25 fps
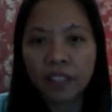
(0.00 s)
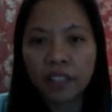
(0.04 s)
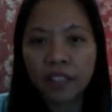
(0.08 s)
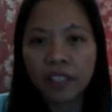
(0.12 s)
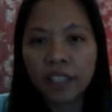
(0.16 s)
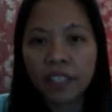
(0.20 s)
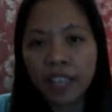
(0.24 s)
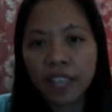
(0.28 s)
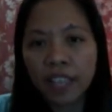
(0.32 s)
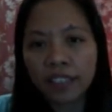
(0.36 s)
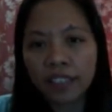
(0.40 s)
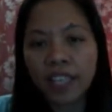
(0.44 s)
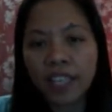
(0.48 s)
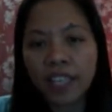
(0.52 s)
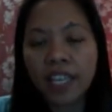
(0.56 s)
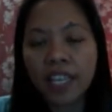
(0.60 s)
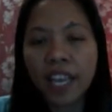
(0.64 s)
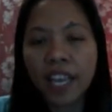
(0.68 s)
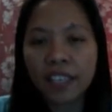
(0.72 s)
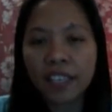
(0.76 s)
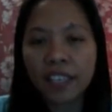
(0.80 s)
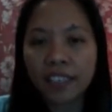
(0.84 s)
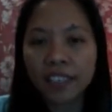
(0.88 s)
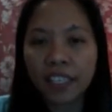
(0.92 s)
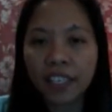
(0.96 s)
get an
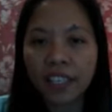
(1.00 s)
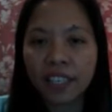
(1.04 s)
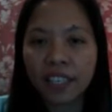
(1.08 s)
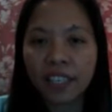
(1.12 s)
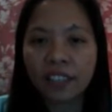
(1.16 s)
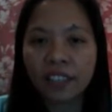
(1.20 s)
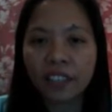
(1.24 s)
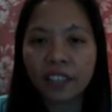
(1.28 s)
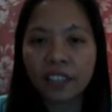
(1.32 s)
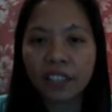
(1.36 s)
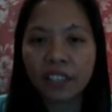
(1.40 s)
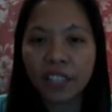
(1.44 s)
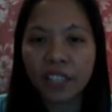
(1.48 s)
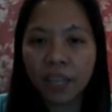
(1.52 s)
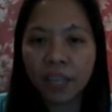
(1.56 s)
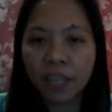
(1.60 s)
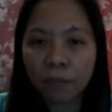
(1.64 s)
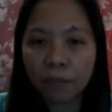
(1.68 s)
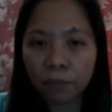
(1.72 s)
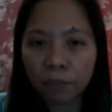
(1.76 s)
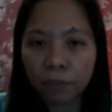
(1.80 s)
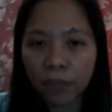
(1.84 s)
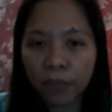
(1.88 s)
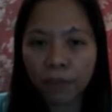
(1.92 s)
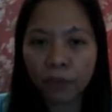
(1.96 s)
excellent
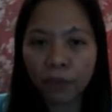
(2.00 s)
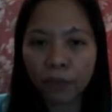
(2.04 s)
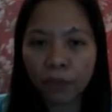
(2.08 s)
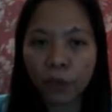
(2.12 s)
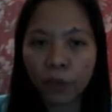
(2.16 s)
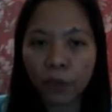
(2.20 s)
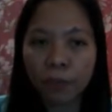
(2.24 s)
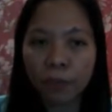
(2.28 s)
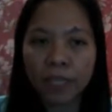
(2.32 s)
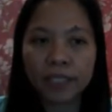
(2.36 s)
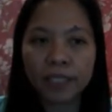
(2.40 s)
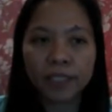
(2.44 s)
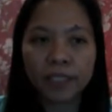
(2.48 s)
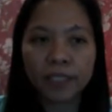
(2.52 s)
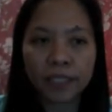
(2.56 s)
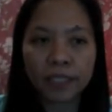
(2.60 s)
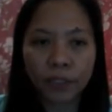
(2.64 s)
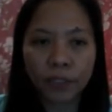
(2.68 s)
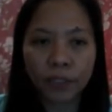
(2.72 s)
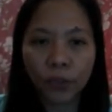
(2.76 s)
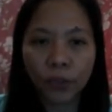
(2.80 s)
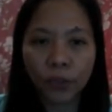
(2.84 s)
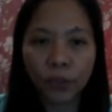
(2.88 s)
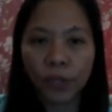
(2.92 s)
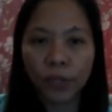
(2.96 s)
job performance
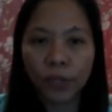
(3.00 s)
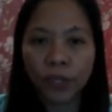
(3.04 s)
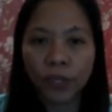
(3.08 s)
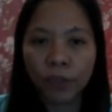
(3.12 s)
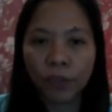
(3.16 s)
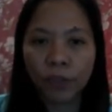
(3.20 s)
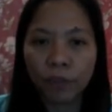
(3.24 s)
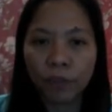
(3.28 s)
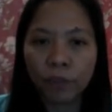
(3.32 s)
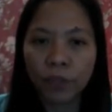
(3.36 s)
score.